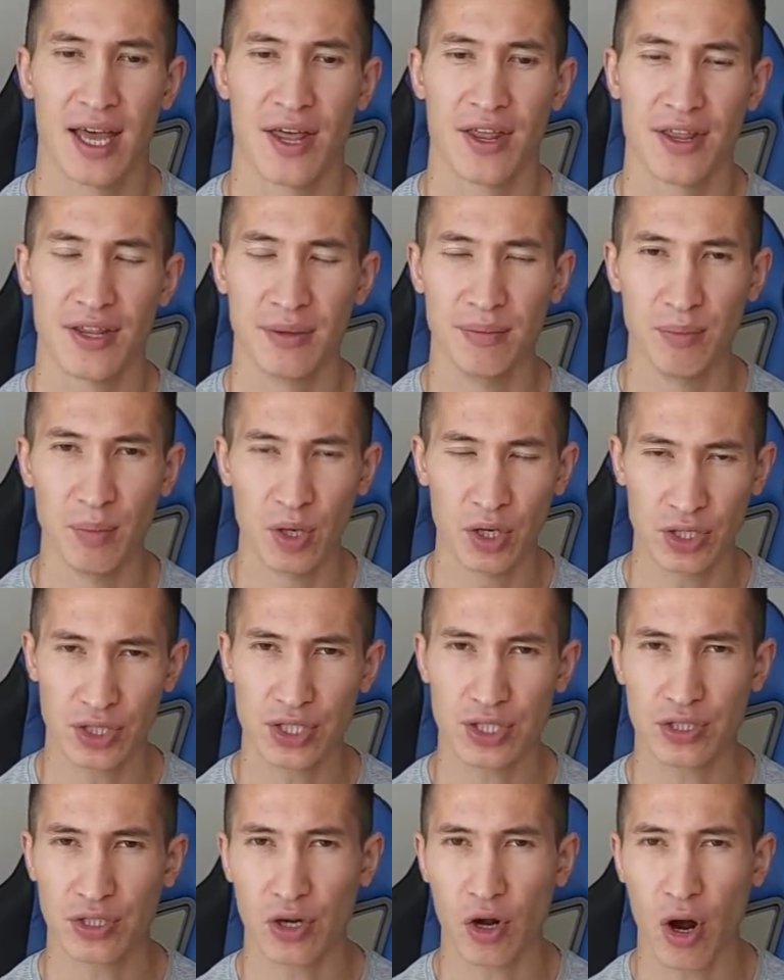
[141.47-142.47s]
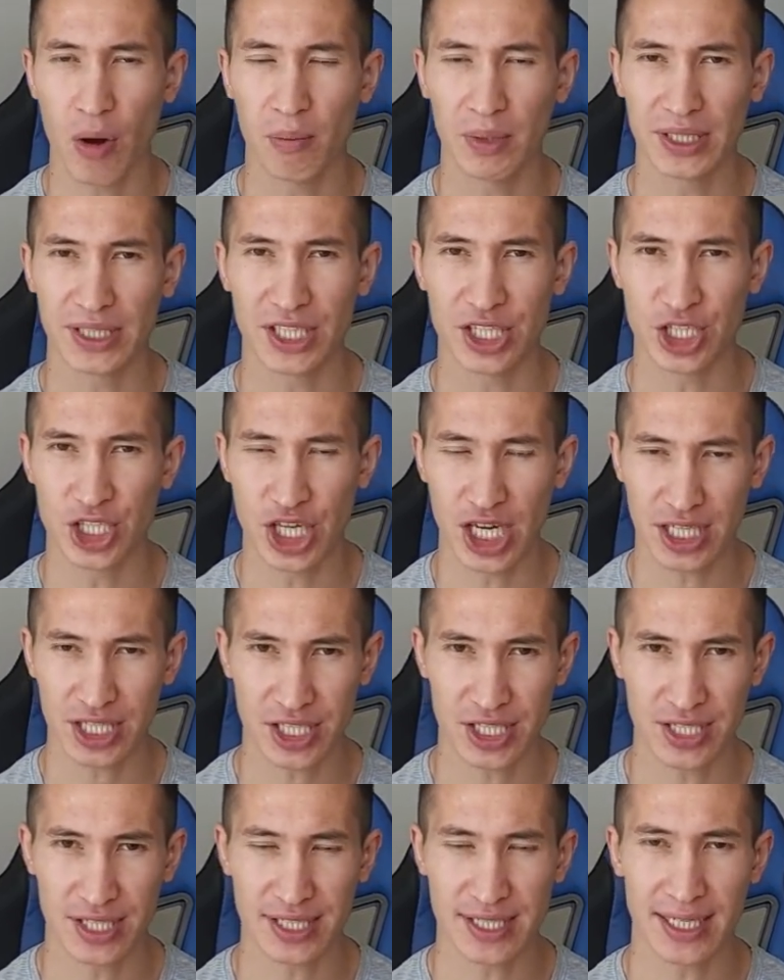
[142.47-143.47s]
The most common
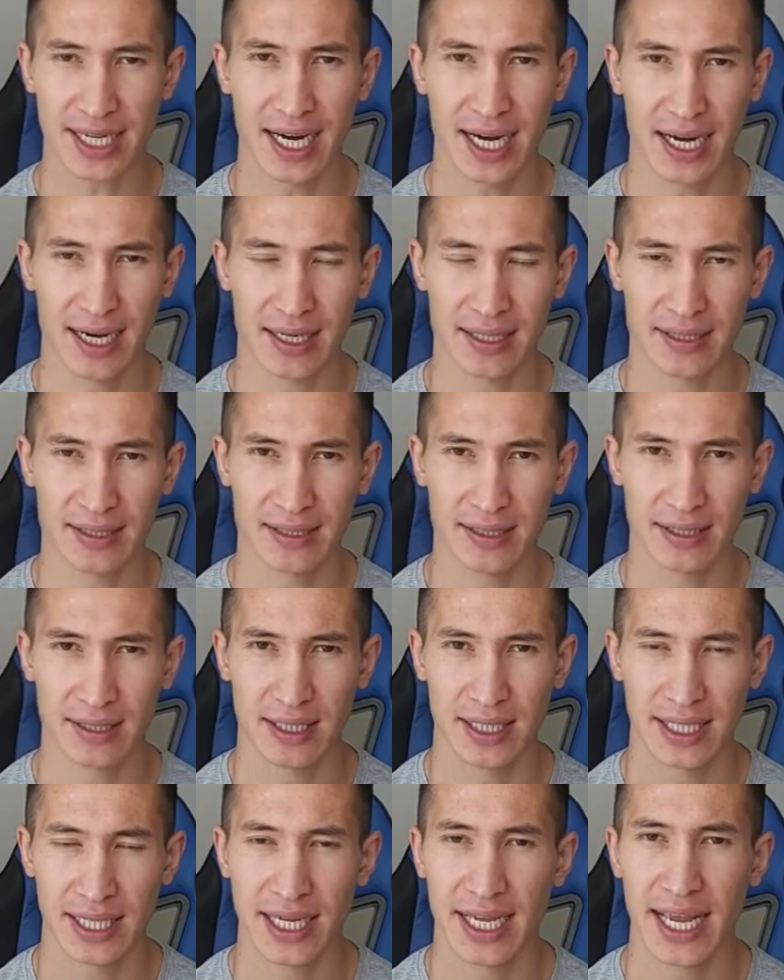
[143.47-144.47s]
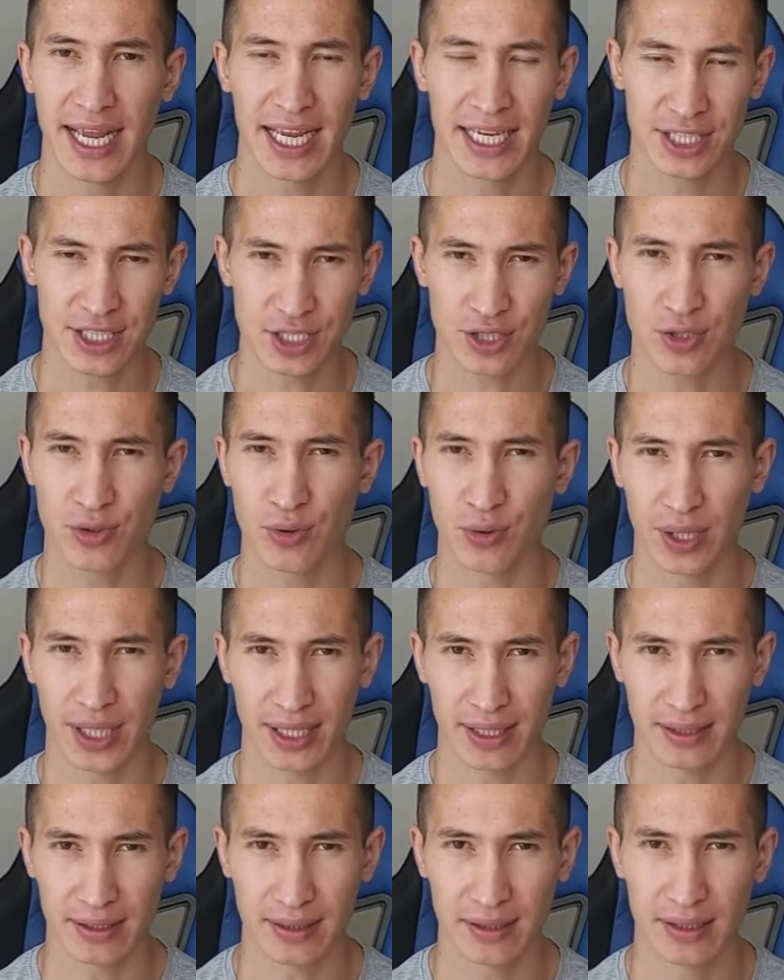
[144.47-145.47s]
injections are
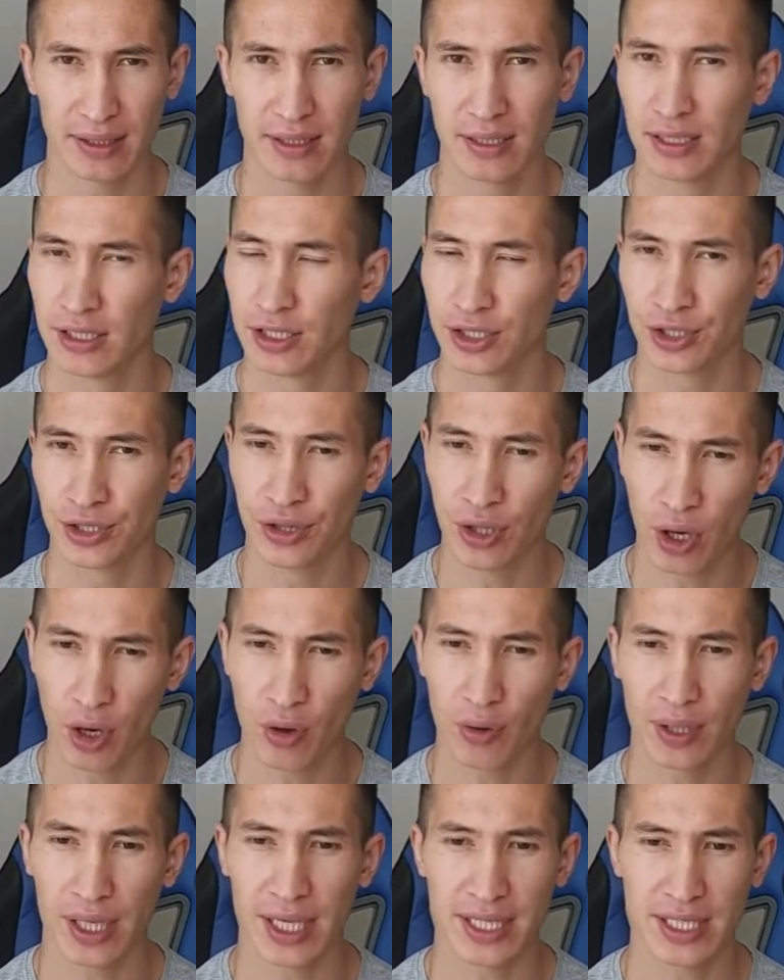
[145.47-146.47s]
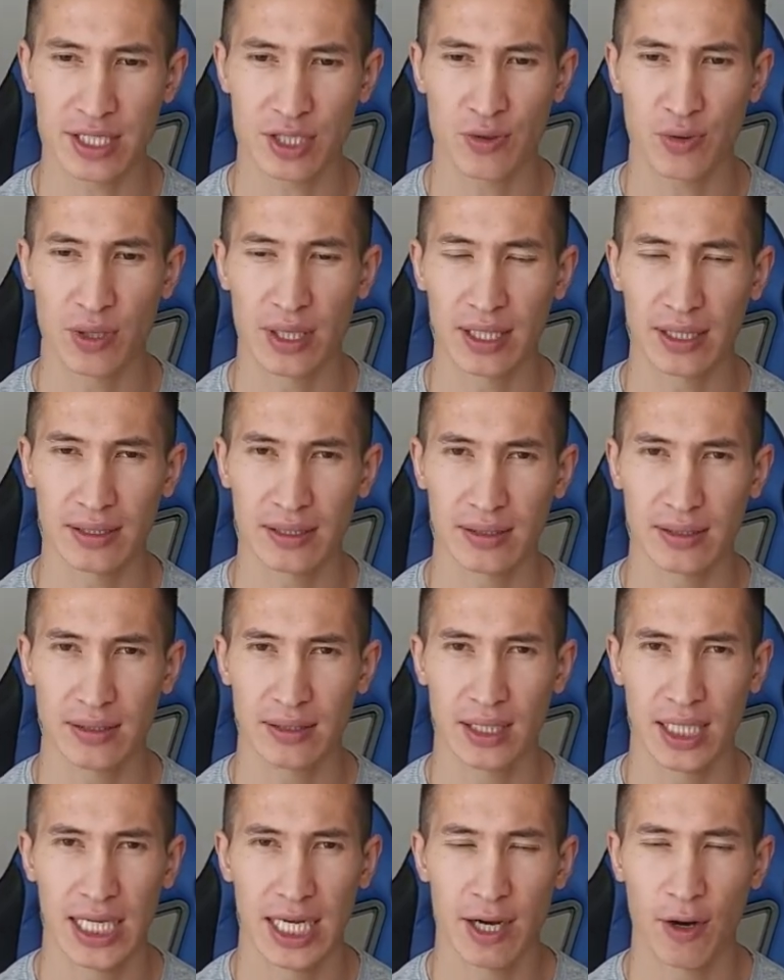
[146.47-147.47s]
SQL, NoSQL,
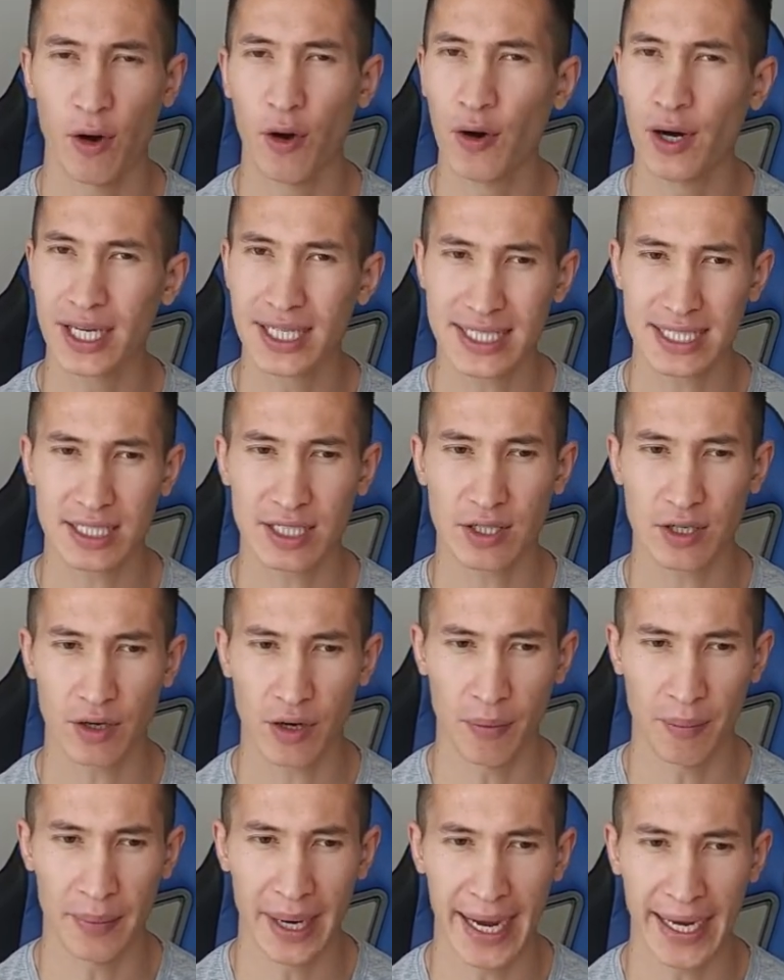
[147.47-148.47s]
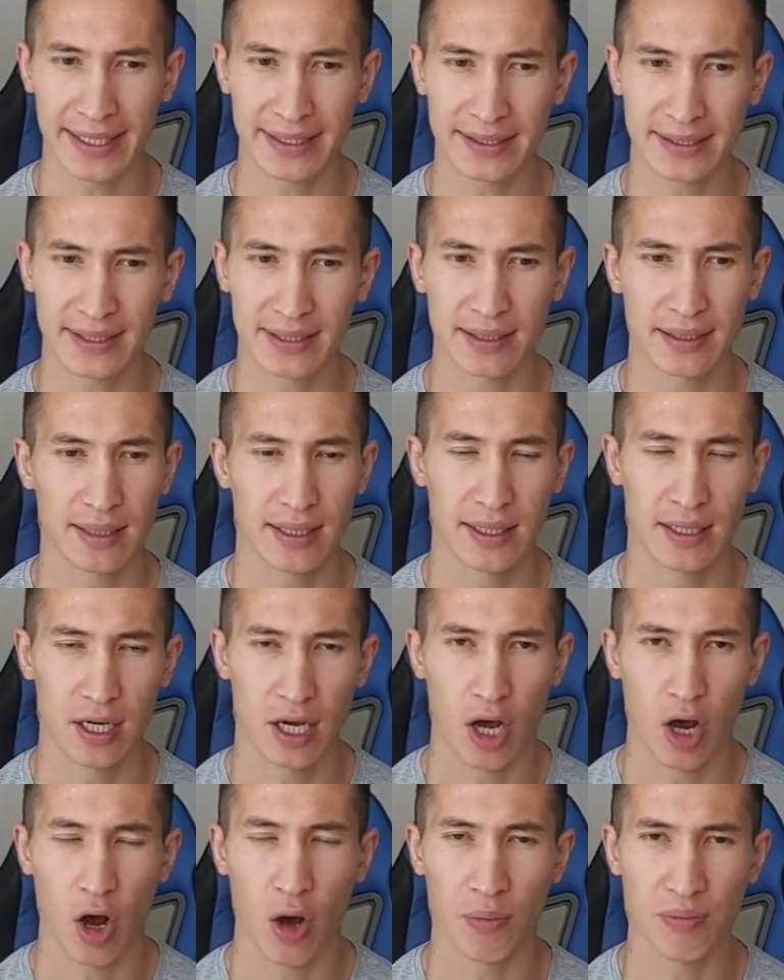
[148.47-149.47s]
OS command,
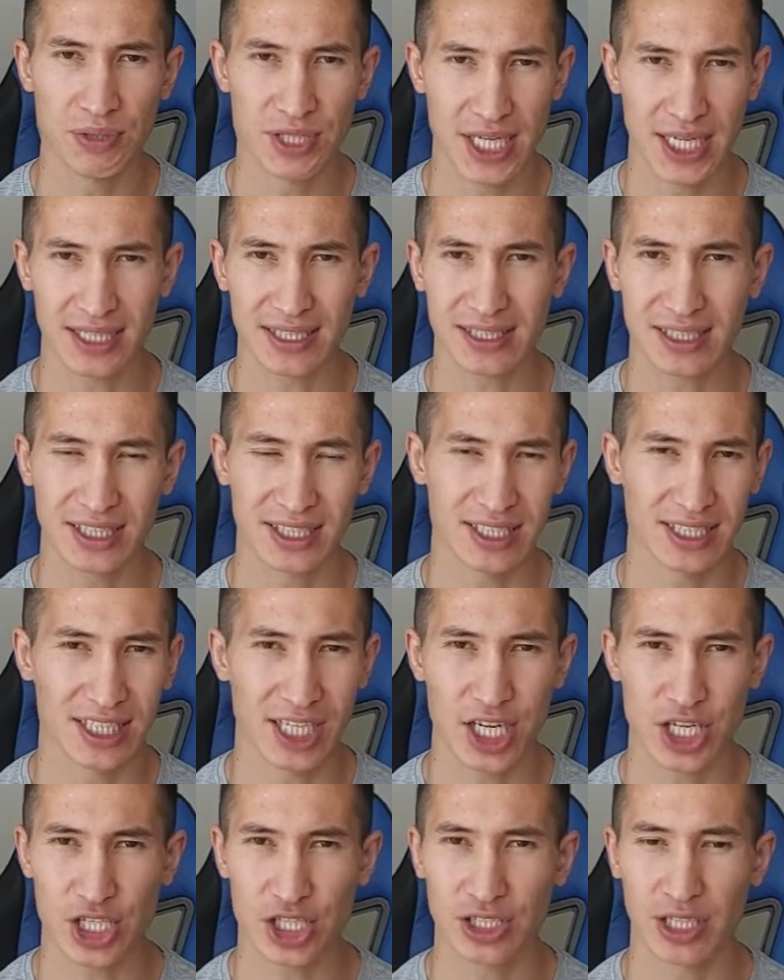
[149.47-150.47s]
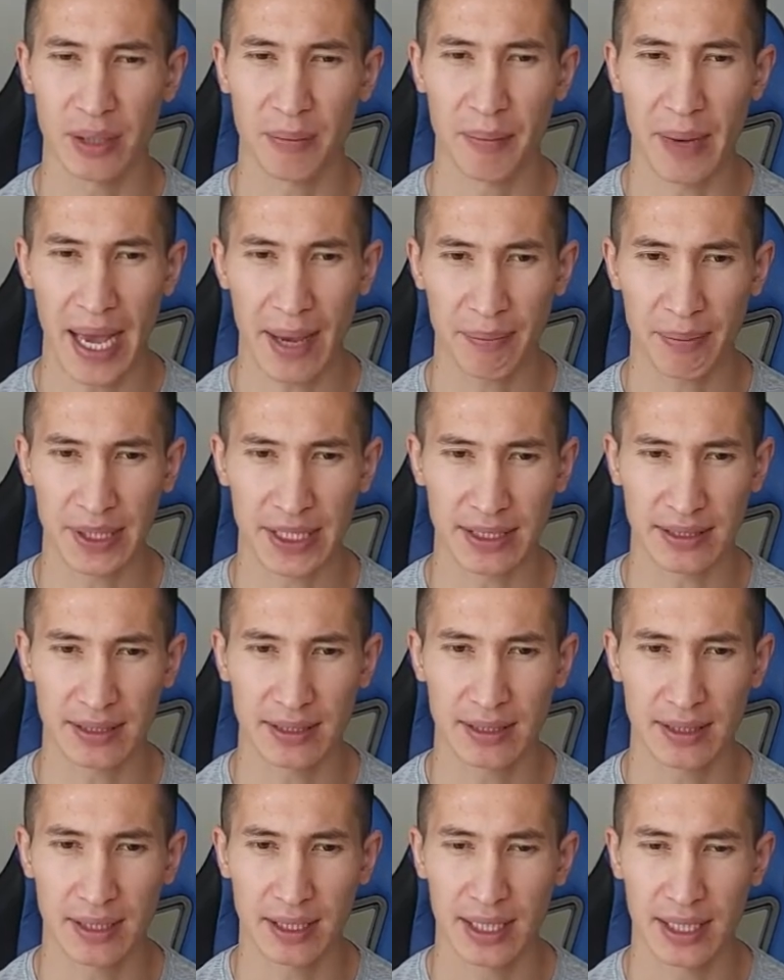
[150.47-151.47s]
object relational
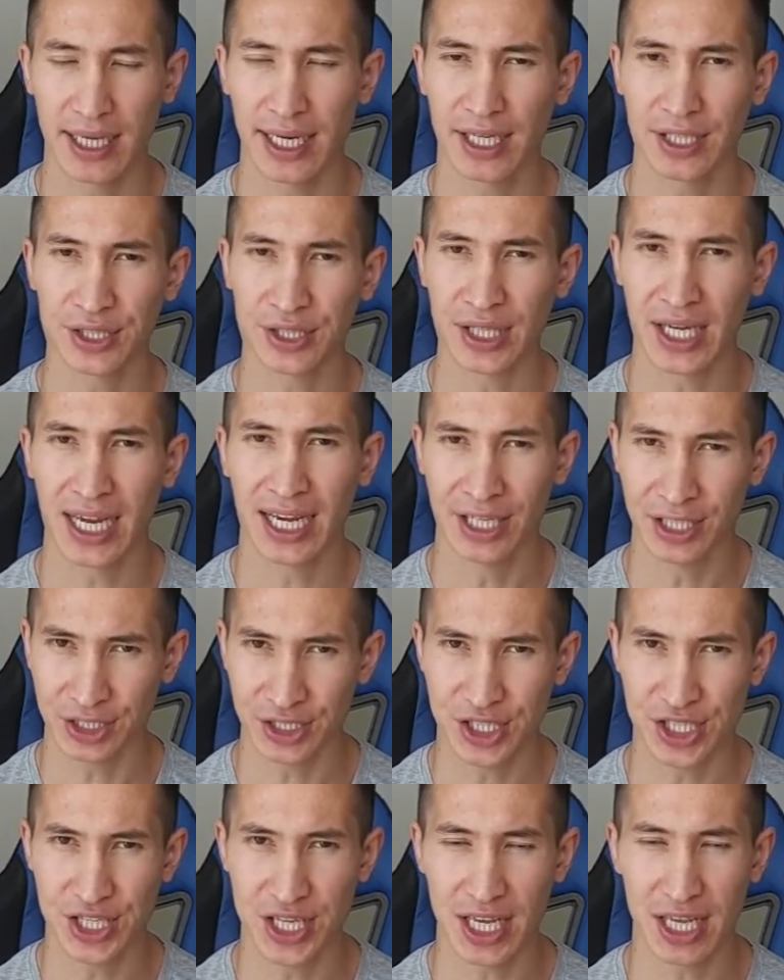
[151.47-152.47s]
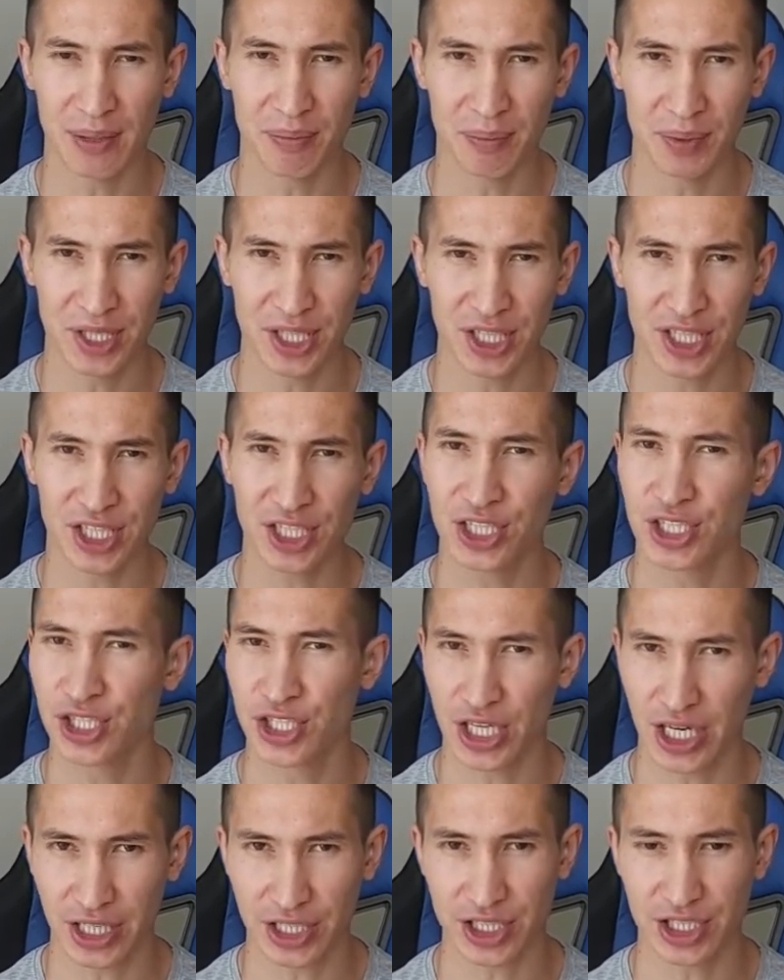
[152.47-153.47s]
mapping, and LDAP
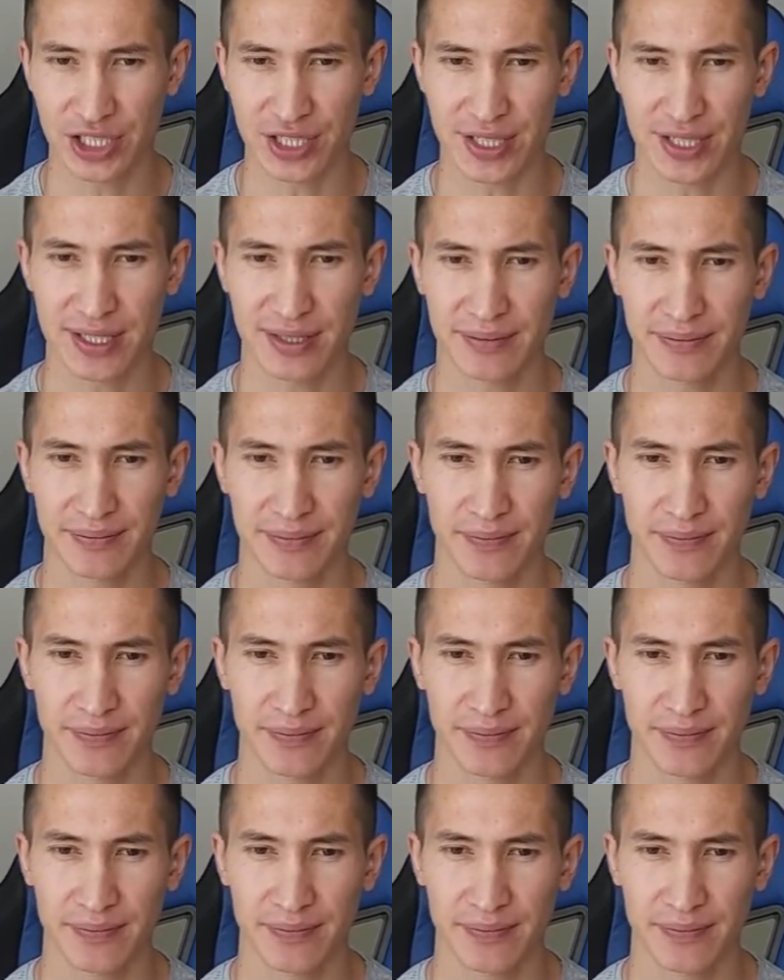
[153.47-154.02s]
injections.